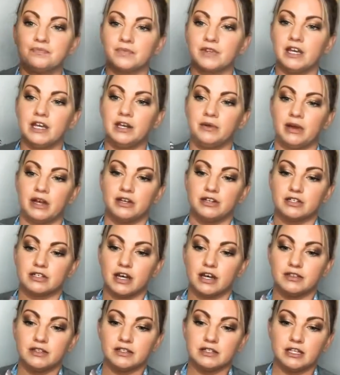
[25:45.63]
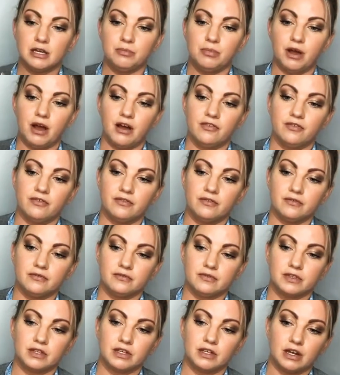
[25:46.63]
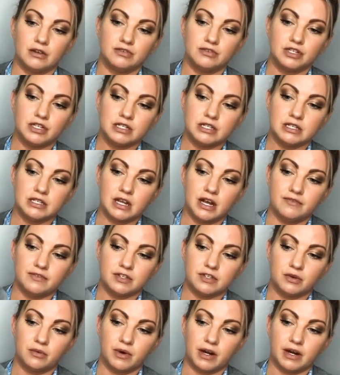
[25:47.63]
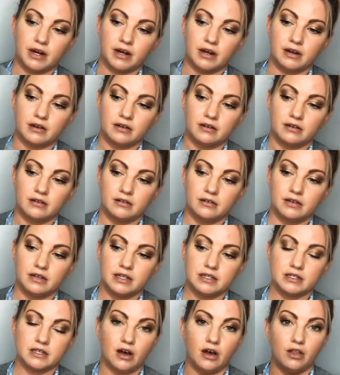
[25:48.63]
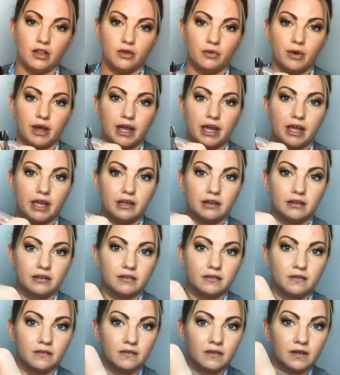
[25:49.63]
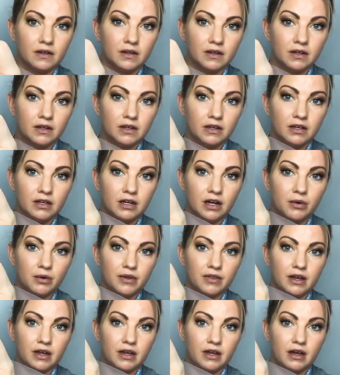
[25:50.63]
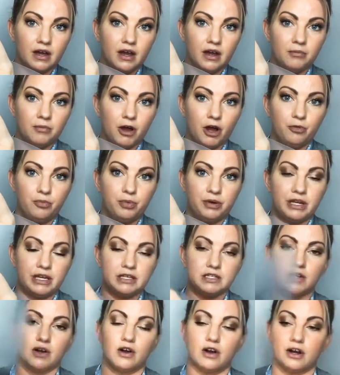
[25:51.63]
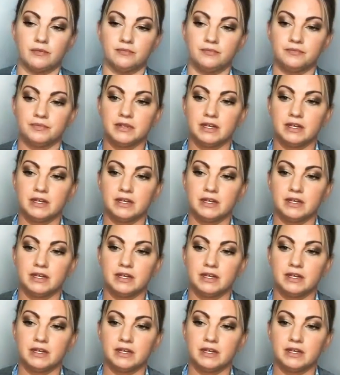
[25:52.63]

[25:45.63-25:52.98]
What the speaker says: Anyway, you just cut the tip off, you know, just enough to where it's all the way, you know, where the openings are.